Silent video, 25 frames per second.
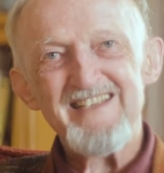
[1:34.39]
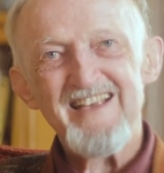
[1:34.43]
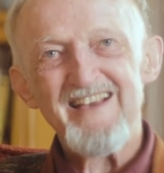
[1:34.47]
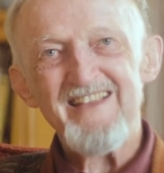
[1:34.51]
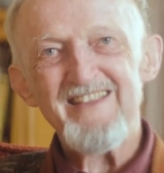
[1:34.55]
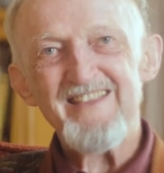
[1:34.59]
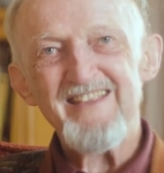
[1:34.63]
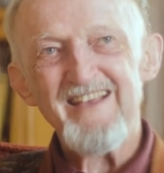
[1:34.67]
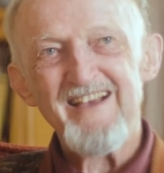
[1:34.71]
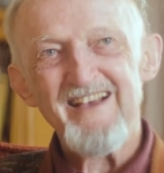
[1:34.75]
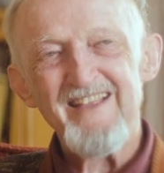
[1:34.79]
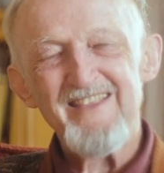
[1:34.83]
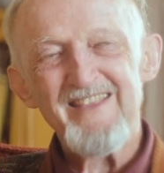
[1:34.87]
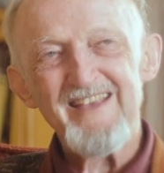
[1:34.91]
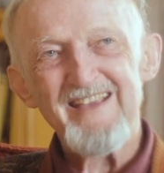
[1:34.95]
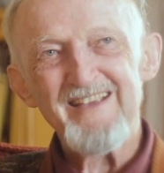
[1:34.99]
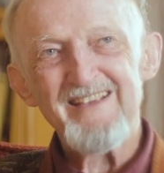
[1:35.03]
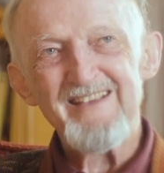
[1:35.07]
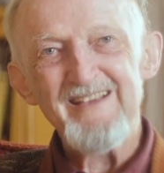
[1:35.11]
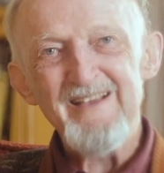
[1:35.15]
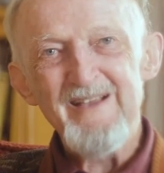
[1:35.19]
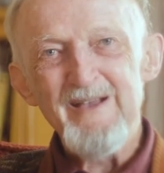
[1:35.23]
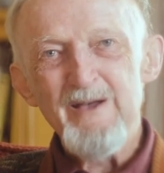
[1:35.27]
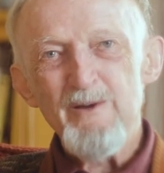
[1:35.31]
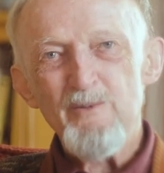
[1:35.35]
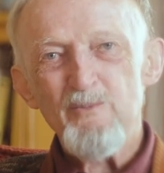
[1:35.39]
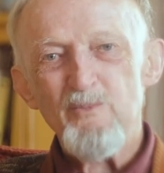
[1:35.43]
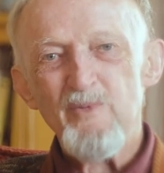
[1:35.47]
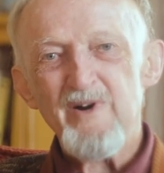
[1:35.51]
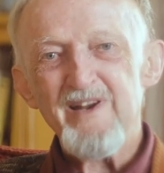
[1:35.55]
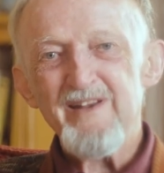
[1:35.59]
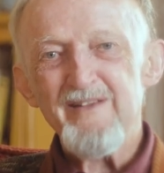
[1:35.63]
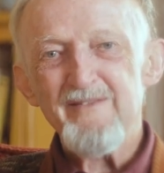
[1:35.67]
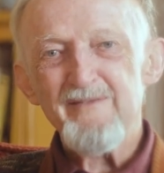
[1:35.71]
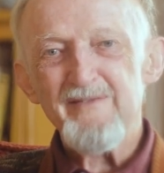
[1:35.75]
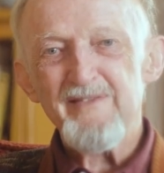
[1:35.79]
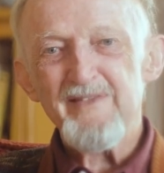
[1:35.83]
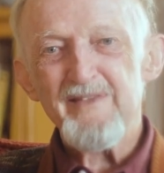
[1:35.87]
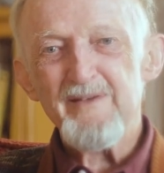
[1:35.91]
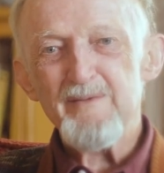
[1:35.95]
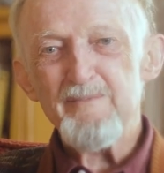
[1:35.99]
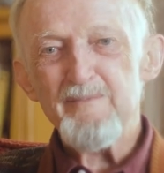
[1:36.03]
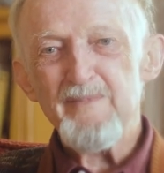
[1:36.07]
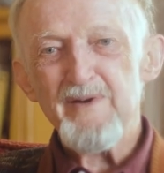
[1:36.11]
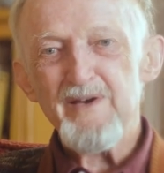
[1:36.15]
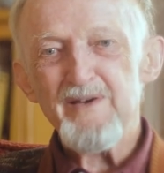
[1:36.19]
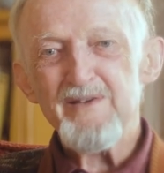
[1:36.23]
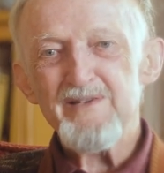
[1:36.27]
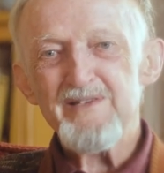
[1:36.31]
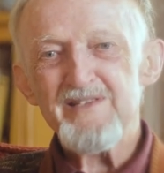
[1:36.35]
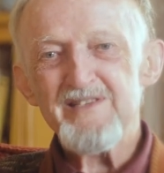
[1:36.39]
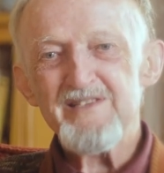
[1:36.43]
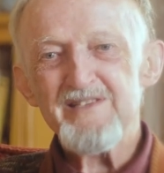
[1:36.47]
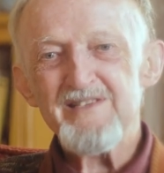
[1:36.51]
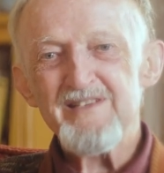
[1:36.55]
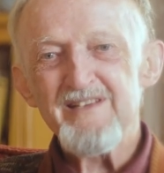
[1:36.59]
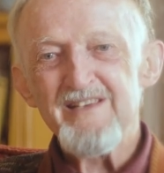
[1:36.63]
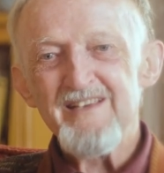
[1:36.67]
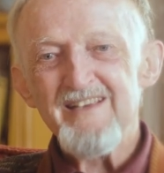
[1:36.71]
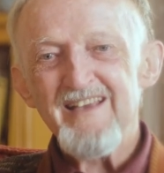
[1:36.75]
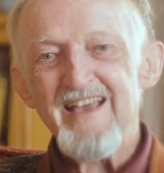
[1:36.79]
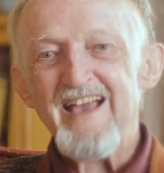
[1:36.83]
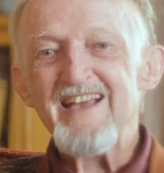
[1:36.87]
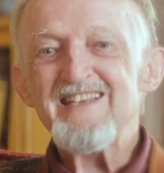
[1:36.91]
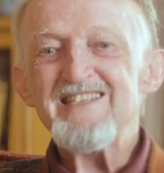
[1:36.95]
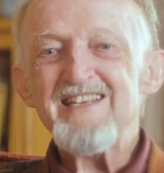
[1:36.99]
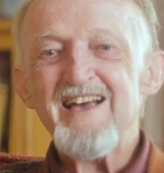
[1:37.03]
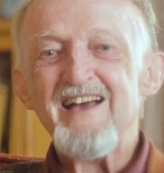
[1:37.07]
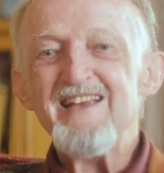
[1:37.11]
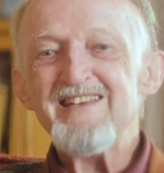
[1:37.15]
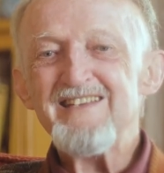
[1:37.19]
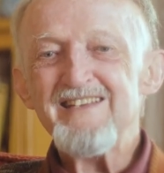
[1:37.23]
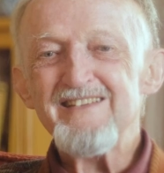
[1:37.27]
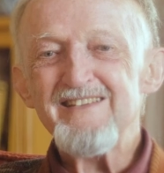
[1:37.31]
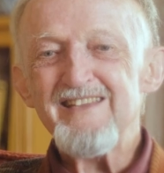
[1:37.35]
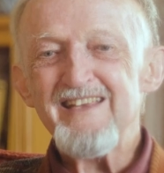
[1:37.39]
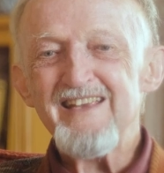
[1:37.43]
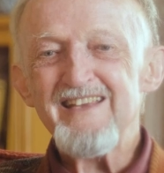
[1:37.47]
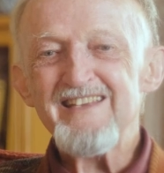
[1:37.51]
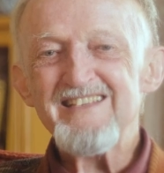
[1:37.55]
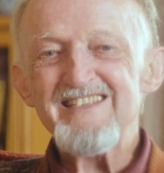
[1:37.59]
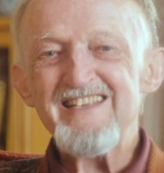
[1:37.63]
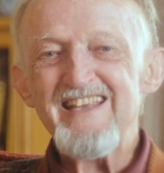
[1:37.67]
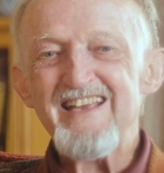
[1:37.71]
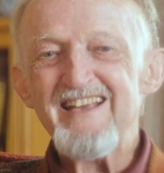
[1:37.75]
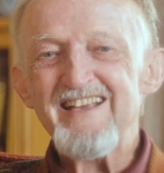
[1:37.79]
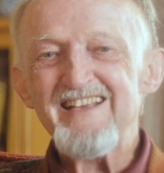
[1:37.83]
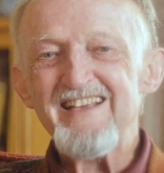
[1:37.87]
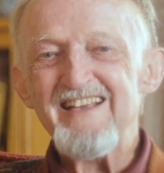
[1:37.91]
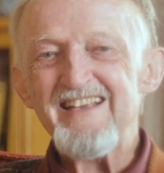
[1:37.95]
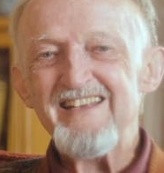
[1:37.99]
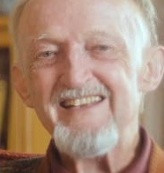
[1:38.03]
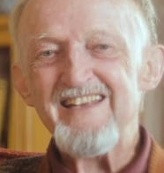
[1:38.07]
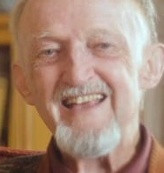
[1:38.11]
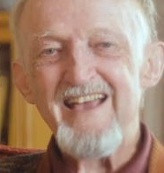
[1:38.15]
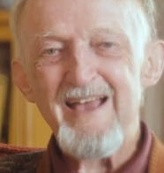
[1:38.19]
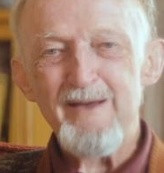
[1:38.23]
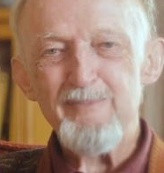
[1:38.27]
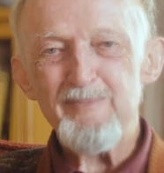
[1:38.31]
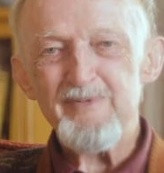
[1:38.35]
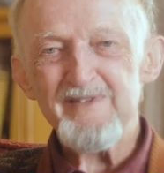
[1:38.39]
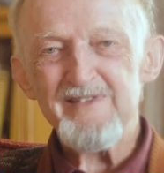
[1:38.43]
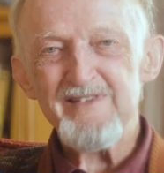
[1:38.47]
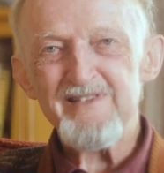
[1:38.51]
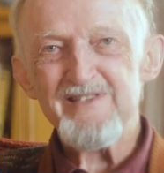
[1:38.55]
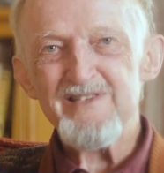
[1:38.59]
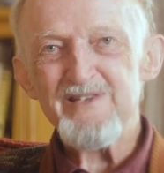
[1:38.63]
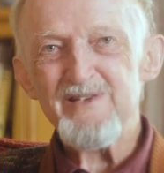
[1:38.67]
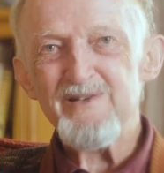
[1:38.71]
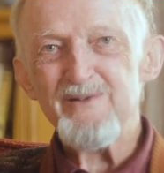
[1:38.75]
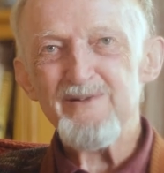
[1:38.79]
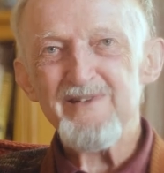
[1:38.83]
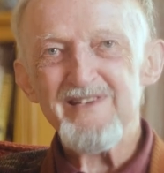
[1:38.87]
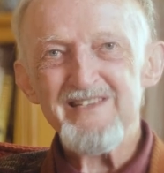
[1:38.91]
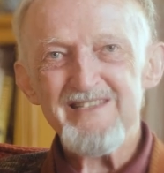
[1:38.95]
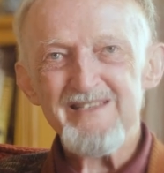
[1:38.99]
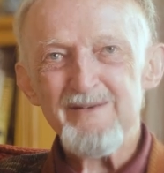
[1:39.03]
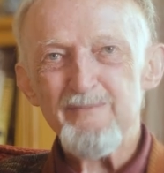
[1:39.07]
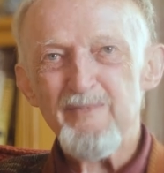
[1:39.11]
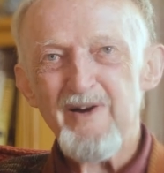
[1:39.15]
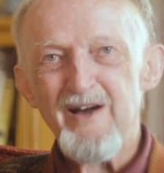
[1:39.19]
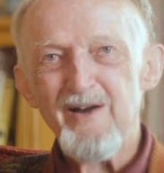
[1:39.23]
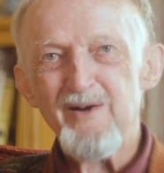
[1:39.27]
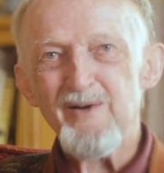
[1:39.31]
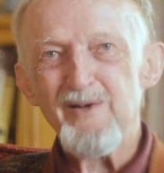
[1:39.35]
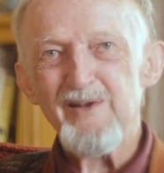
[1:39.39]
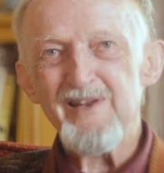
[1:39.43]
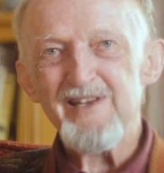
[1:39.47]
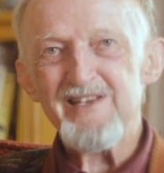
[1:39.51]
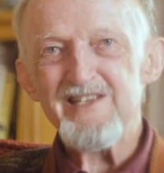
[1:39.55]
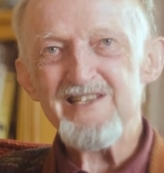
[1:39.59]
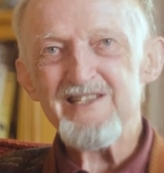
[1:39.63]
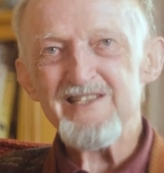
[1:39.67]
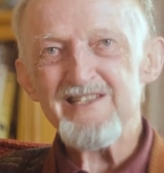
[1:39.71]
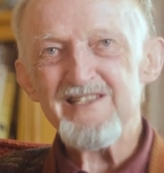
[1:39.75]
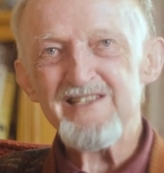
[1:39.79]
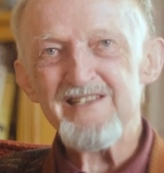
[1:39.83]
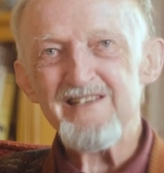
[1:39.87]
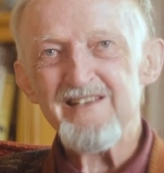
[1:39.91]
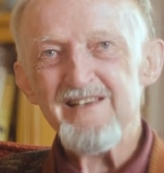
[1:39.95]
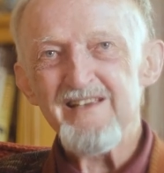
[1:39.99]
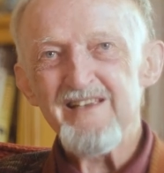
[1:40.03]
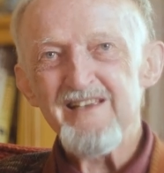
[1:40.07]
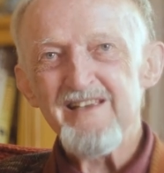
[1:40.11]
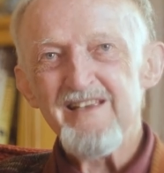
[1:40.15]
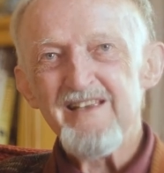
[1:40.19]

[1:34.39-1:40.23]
I, I think one of the most exciting things that can happen to you as a biologist